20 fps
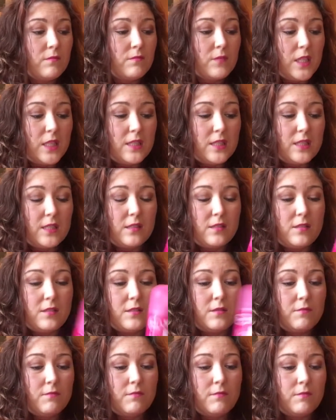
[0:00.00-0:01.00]
This
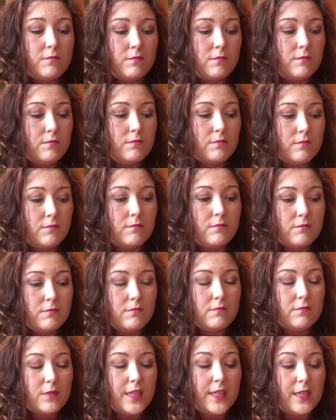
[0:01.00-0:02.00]
is
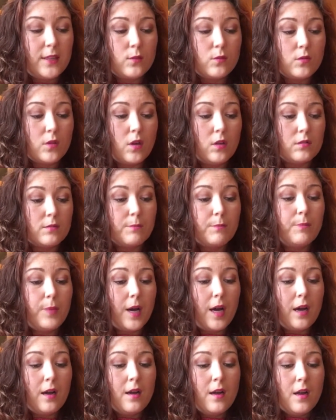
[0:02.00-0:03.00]
nearly all gone,
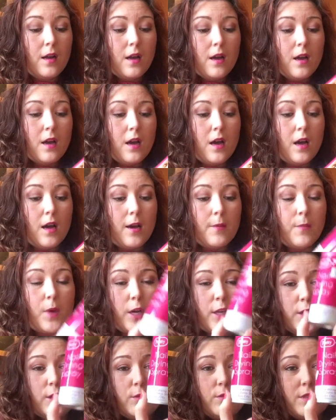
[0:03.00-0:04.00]
but I
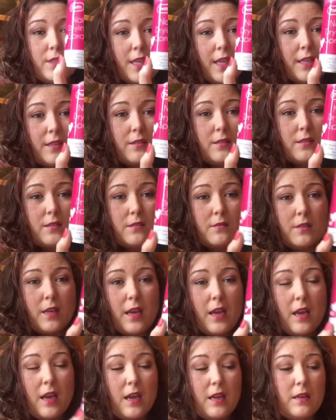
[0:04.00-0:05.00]
use this
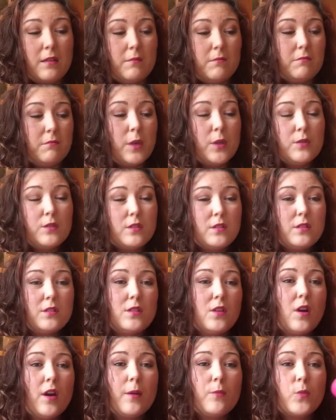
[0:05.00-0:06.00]
most of the
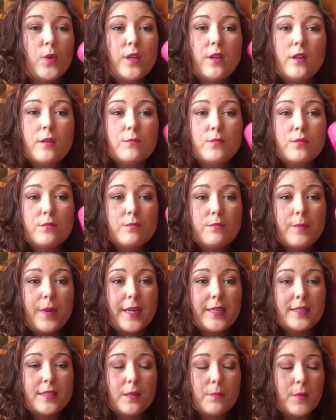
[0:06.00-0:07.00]
time when I'm
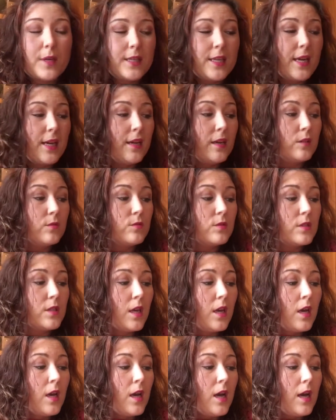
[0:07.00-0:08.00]
painting my nails,
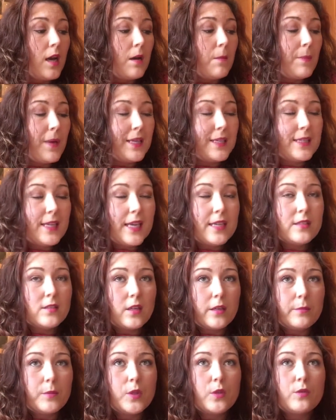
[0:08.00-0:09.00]
unless
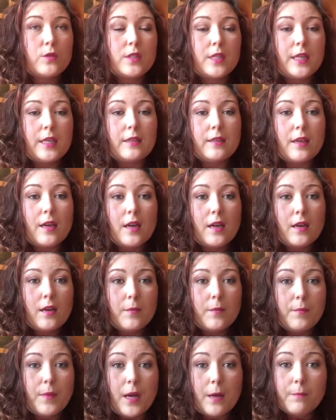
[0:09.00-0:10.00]
I'm using
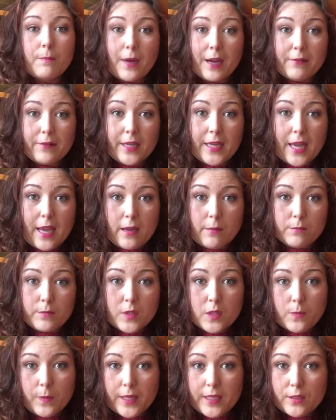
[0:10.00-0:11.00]
a Barry M
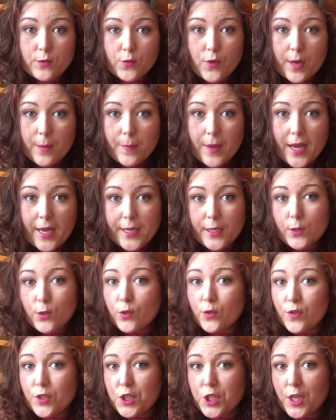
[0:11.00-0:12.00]
speed dry paint
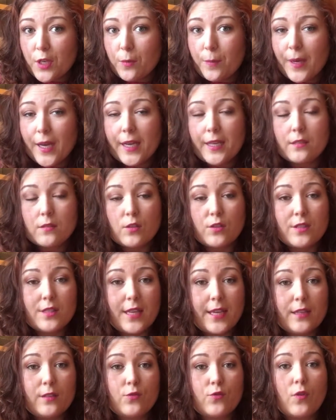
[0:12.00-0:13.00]
or a gel paint, because
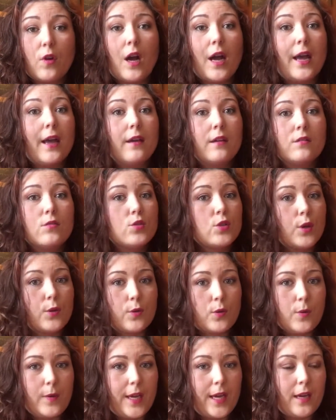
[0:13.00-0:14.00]
they dry so
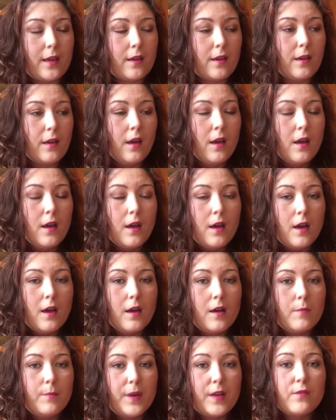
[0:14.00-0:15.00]
quick.
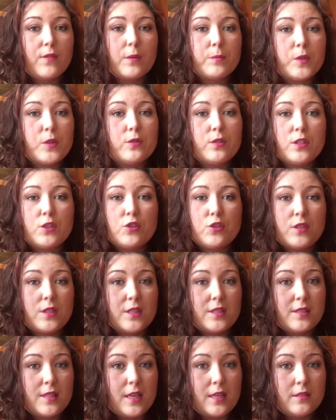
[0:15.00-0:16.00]
But if I'm using just a
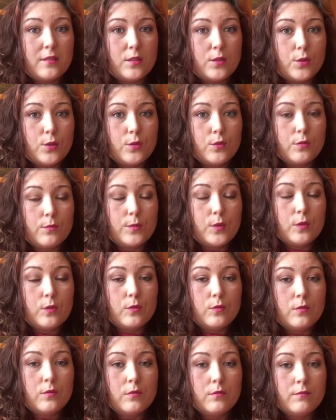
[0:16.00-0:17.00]
standard
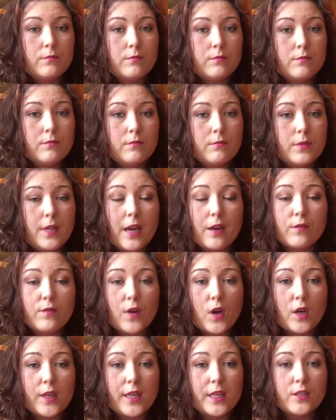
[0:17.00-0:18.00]
normal nail
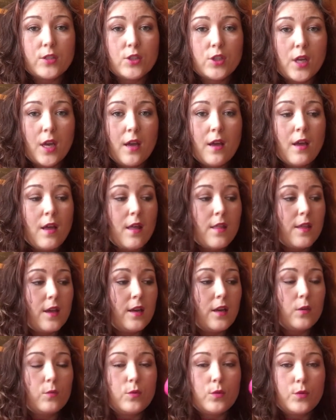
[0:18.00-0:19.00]
varnish, then
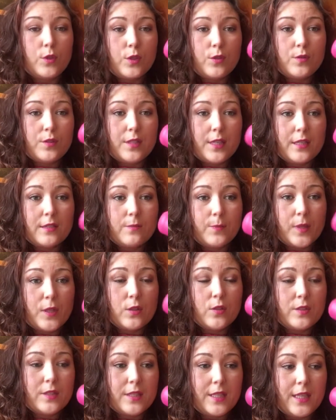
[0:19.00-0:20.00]
I will use this
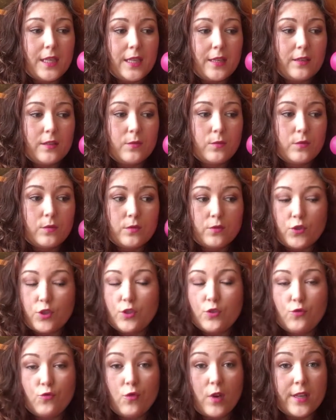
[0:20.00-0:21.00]
because it
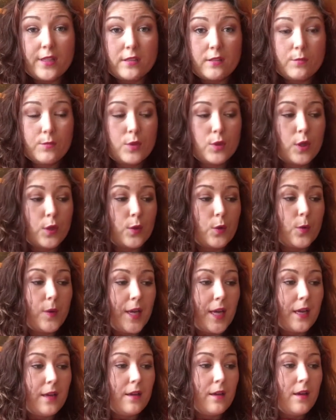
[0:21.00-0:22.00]
just dries them so
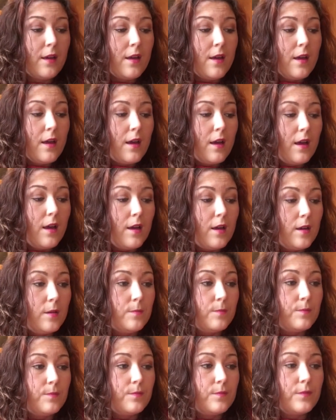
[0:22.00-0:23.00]
quick.
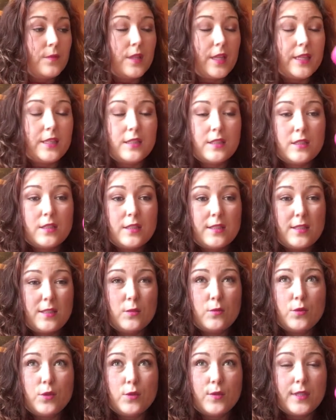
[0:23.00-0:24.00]
They
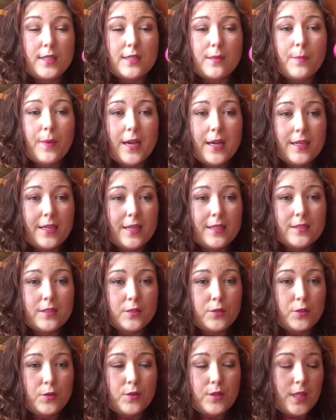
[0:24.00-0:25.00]
still do this in Poundland, I
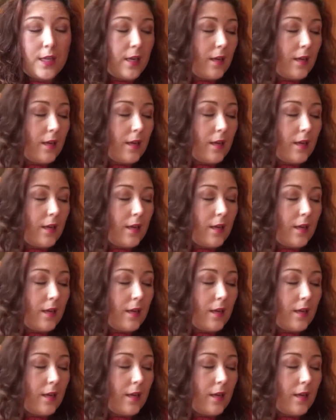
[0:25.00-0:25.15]
do see